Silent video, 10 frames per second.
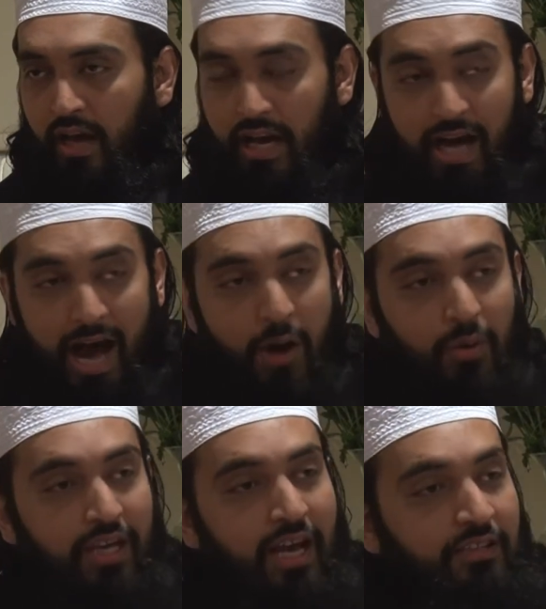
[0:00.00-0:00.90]
and how
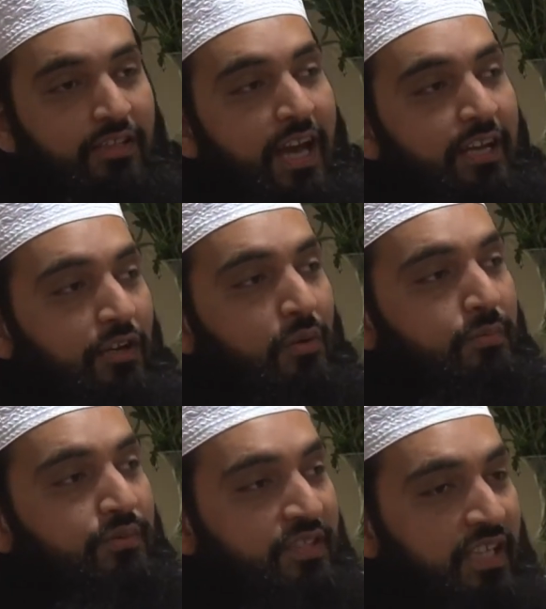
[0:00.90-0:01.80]
he actually ended
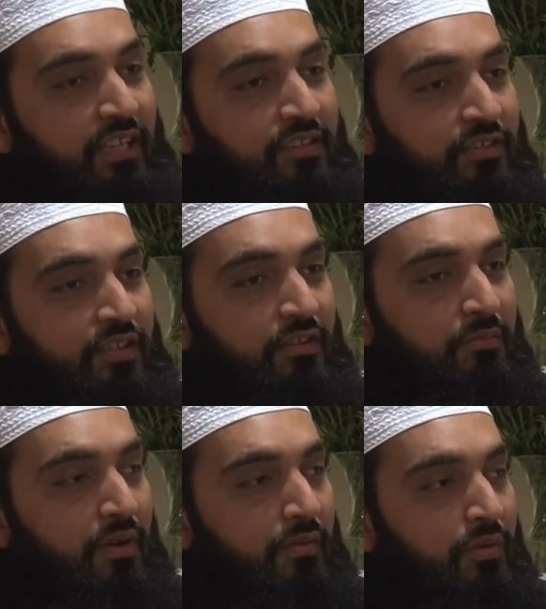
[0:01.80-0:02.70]
up seeing the seal
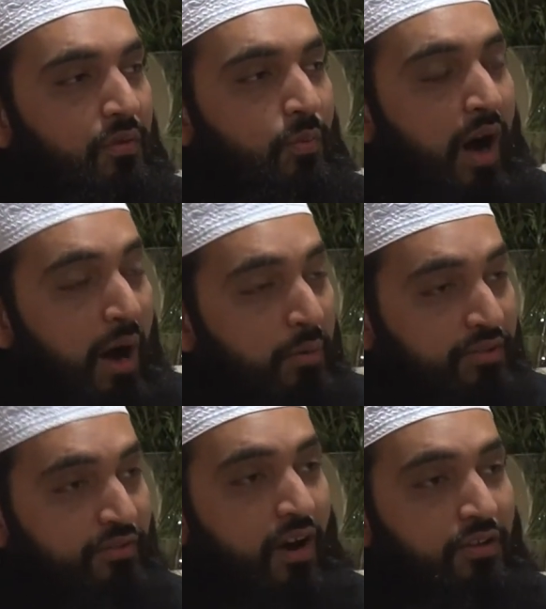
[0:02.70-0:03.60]
of prophethood, how he
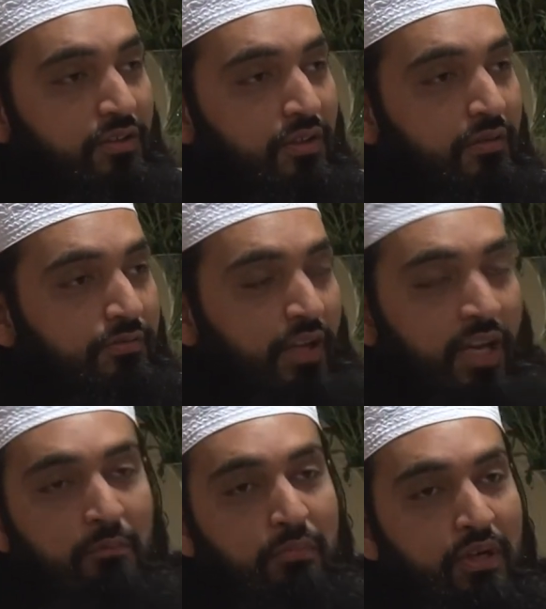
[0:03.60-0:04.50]
started off
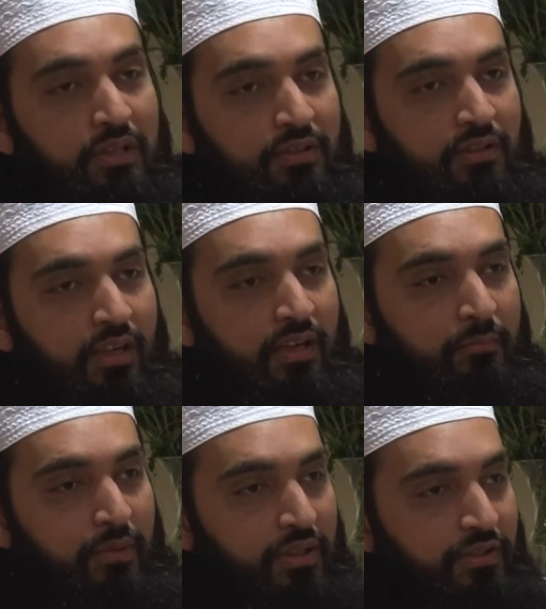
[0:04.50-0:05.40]
in Persia, uh,
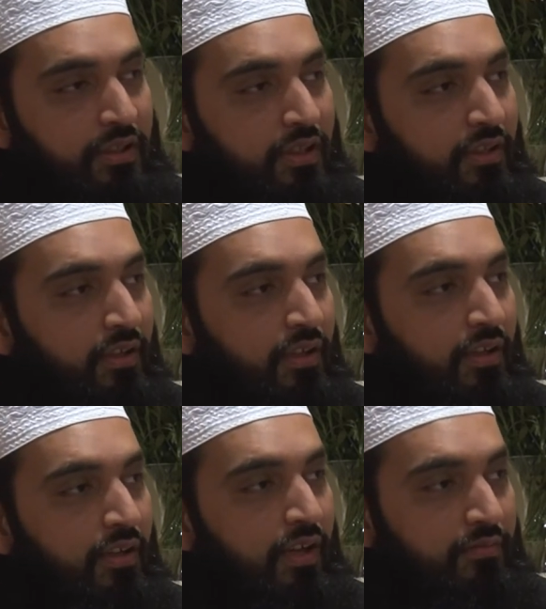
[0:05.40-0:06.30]
Persia
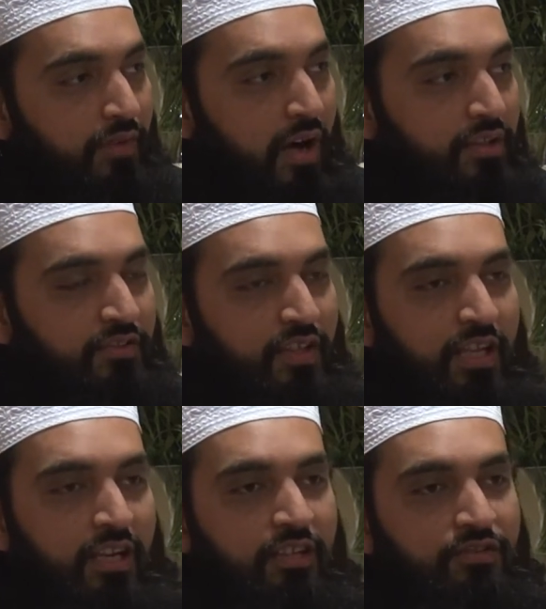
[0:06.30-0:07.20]
in Faris, and
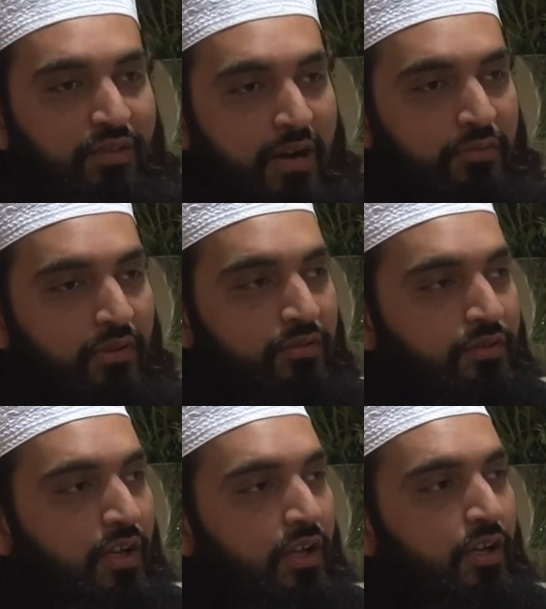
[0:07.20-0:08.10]
then his travels
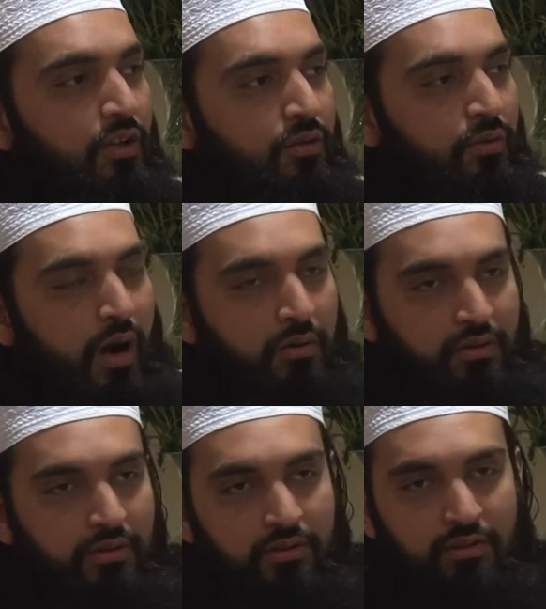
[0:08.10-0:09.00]

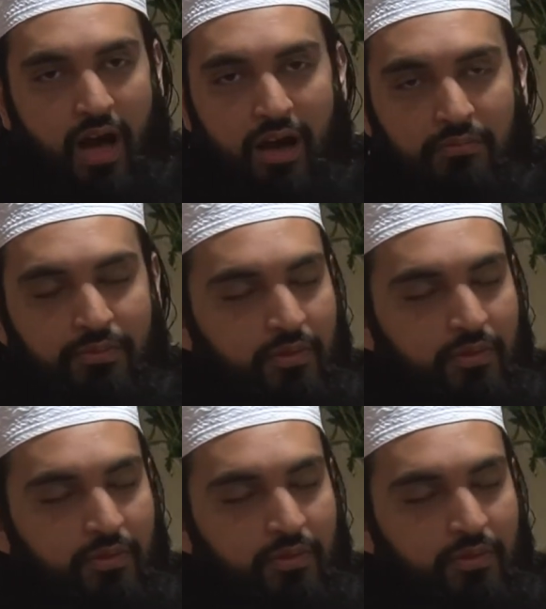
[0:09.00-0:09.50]
throughout the, the Arab